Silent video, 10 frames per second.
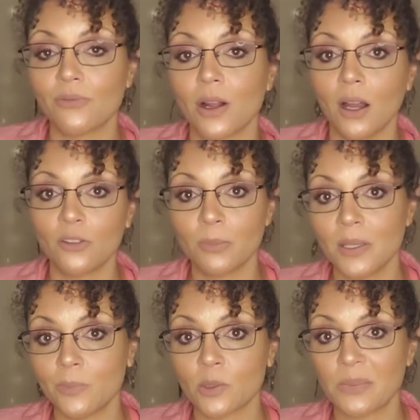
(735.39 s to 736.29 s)
for other
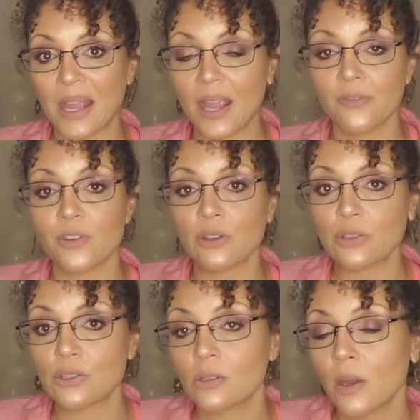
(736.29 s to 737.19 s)
people's
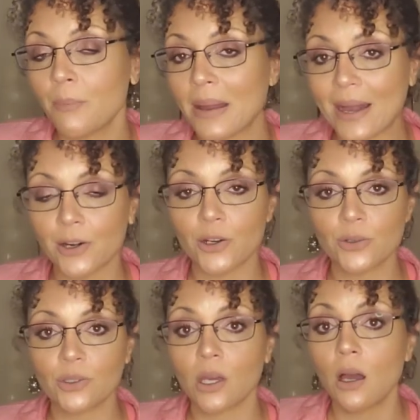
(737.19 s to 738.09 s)
behaviors,
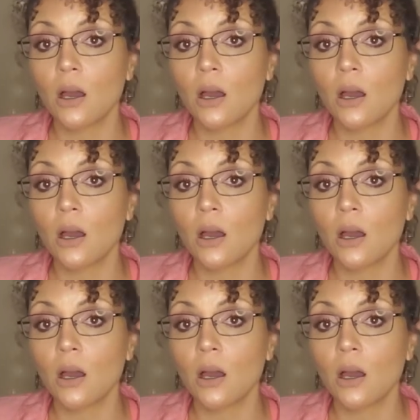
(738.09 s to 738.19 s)
patterns,